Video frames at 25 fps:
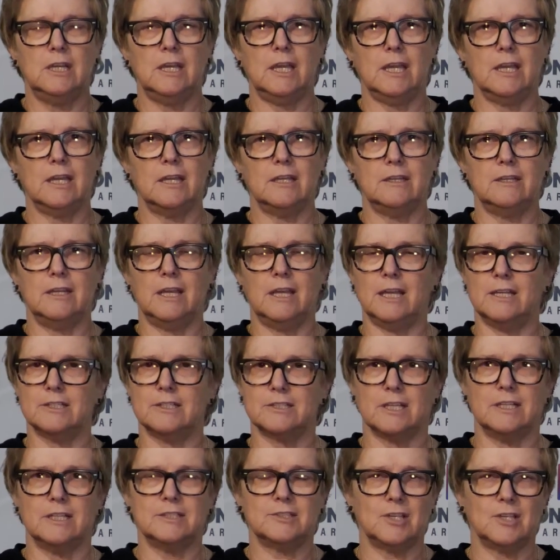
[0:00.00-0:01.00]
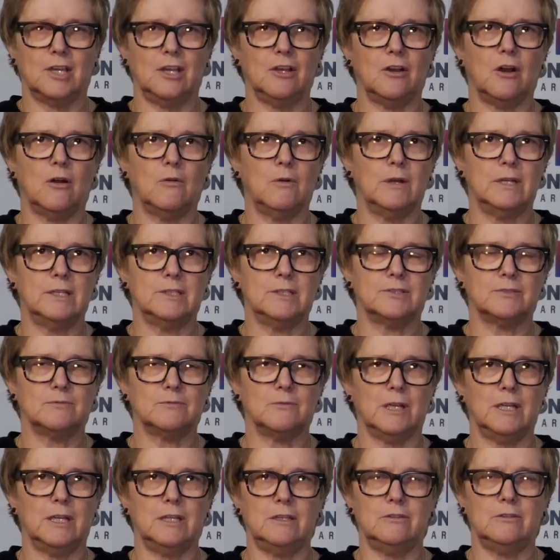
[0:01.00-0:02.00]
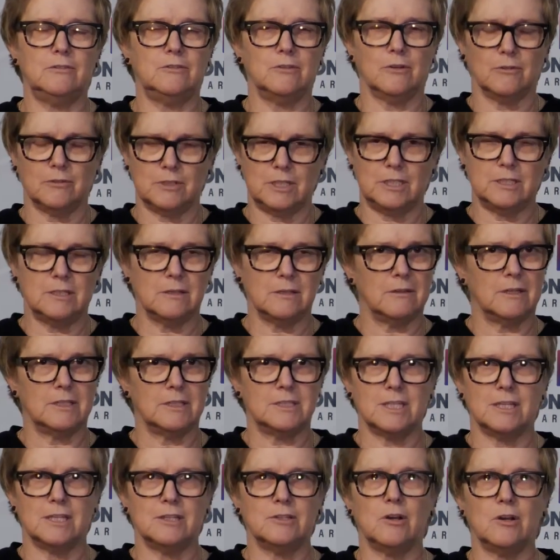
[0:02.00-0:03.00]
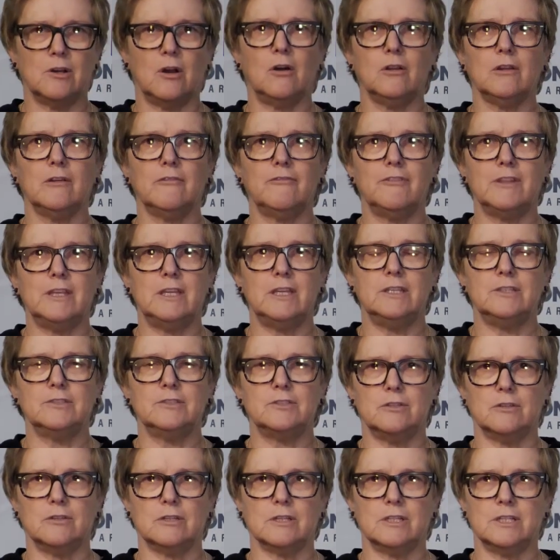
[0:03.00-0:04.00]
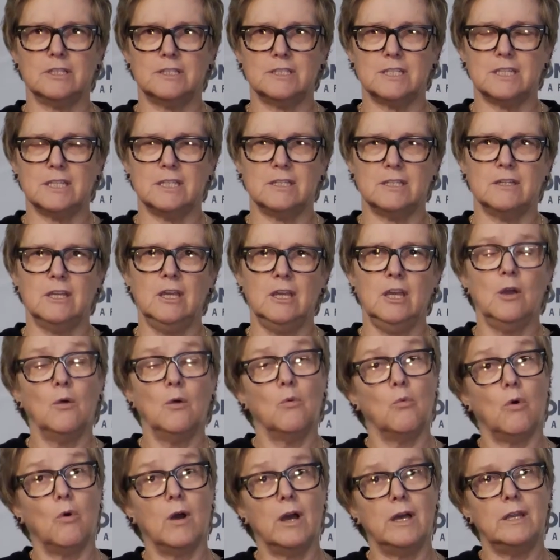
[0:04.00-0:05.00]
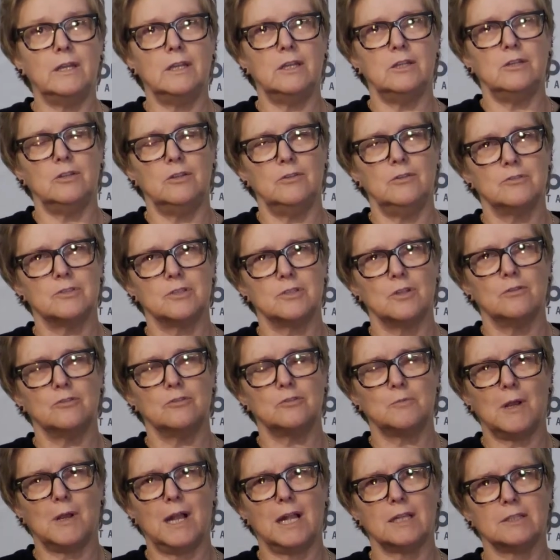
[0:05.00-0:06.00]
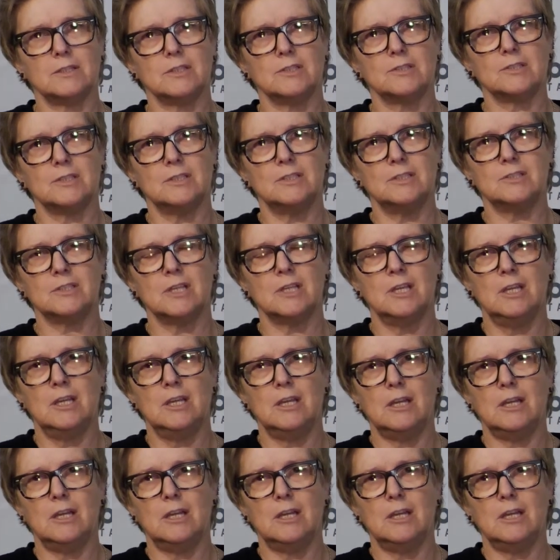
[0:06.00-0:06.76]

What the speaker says: And as I say always, right, you don't need to attend all of these. You can attend one and use those practices.